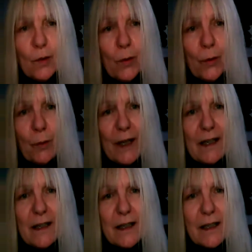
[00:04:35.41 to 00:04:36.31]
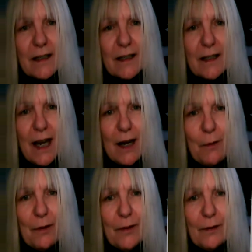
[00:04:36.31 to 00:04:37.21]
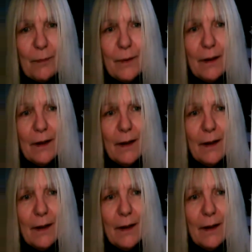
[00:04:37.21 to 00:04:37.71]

north wind to stay with them.